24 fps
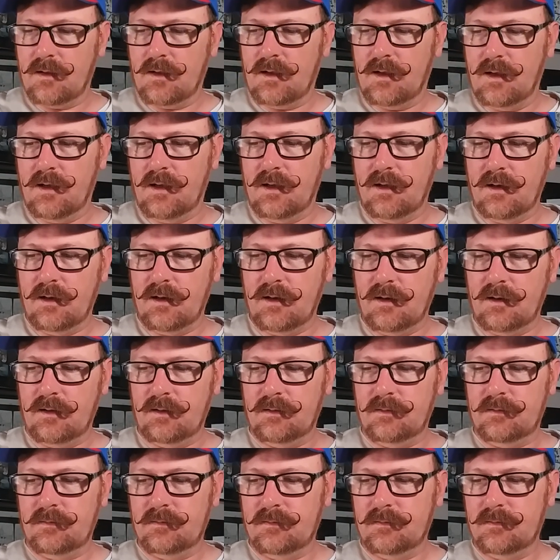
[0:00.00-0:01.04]
He uh,
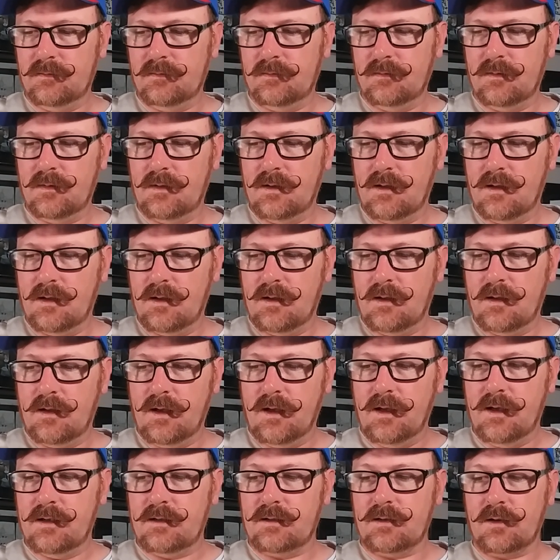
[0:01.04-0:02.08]

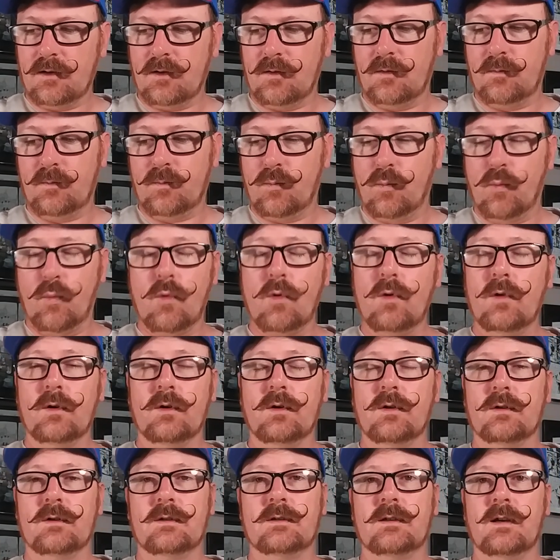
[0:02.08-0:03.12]
is a really
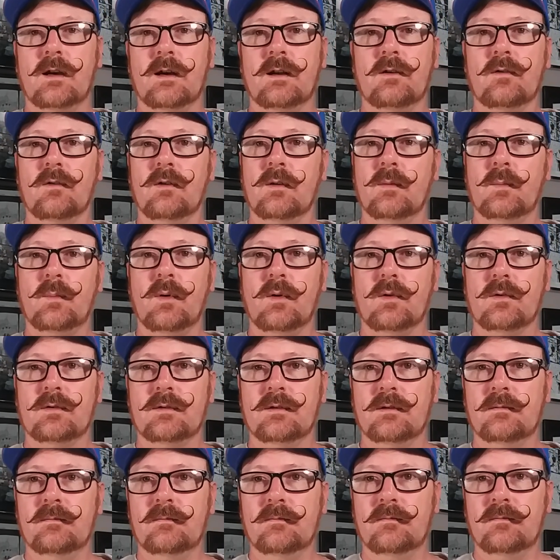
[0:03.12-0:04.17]
good signer in
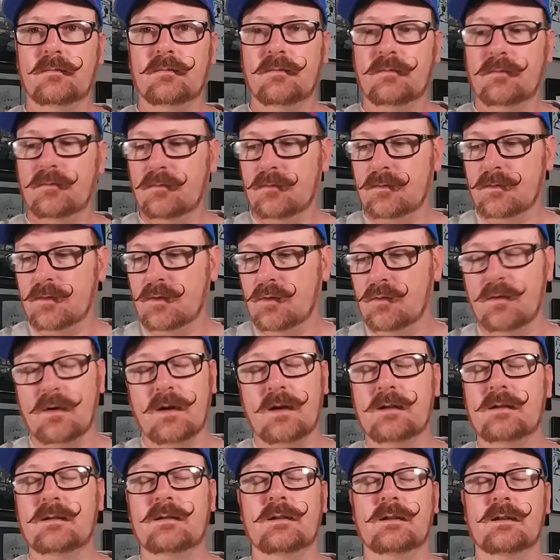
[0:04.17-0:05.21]
person. Do
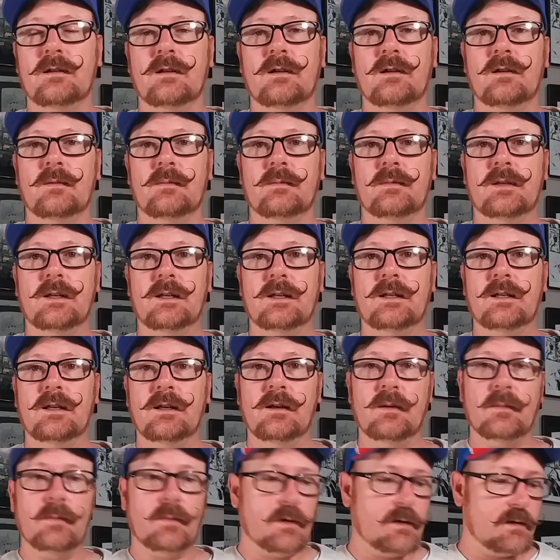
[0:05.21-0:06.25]
not send to him
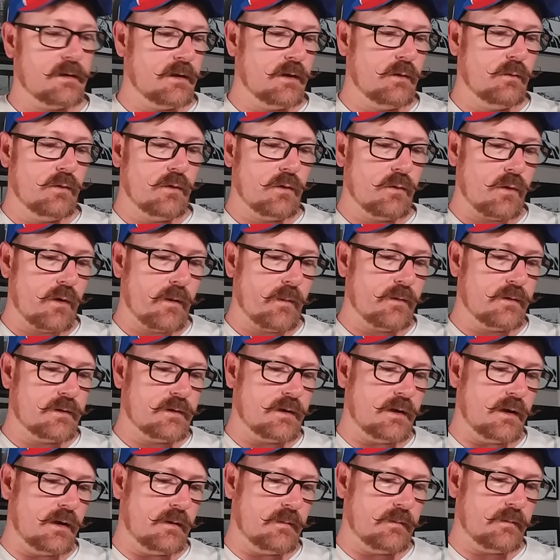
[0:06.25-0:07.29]
TTM because he will rubber
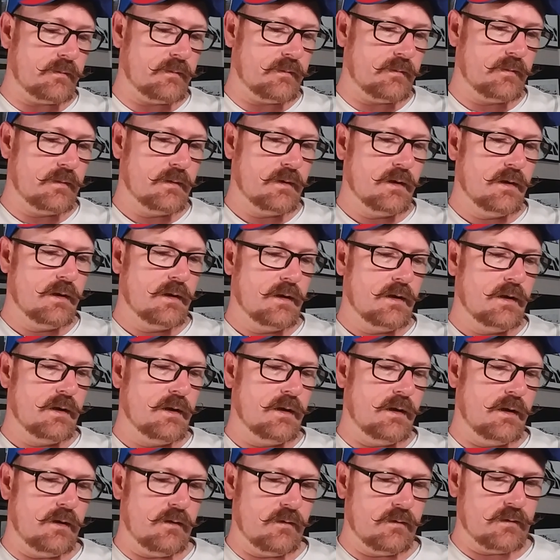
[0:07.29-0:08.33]
stamp.
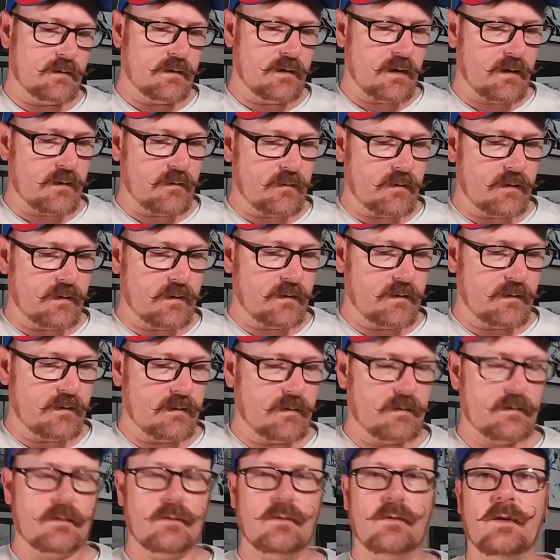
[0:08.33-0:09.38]
Here's another one,
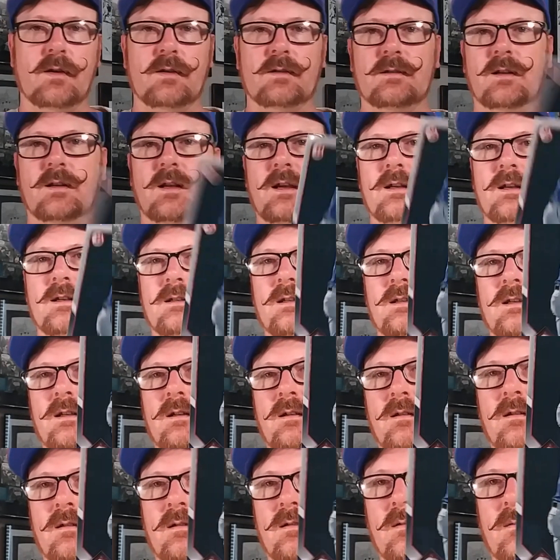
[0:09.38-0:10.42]

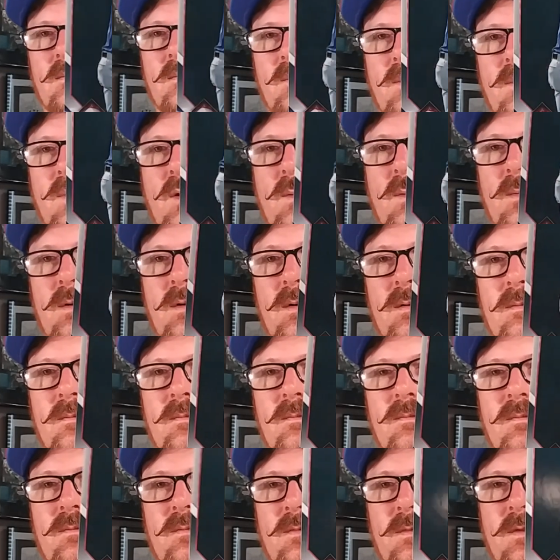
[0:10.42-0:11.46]
2018 Bowman.
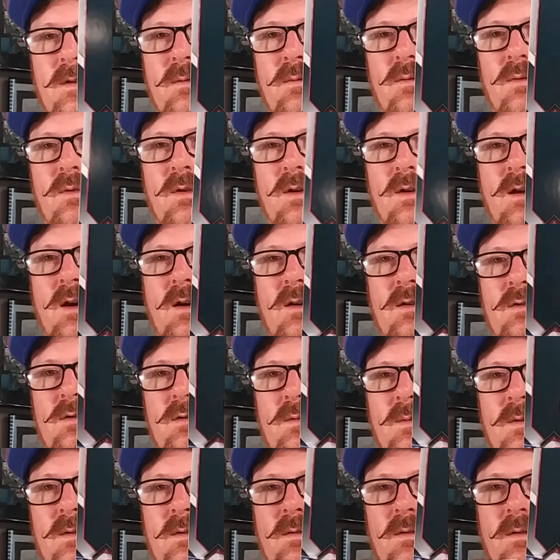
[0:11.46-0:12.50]
Didn't really care
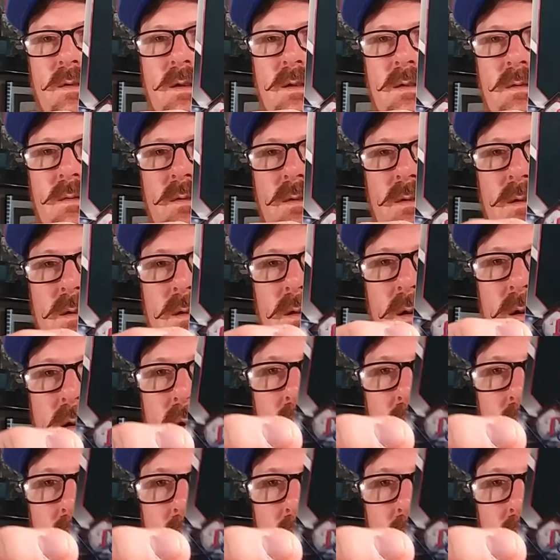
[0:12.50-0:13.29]
too much for this one.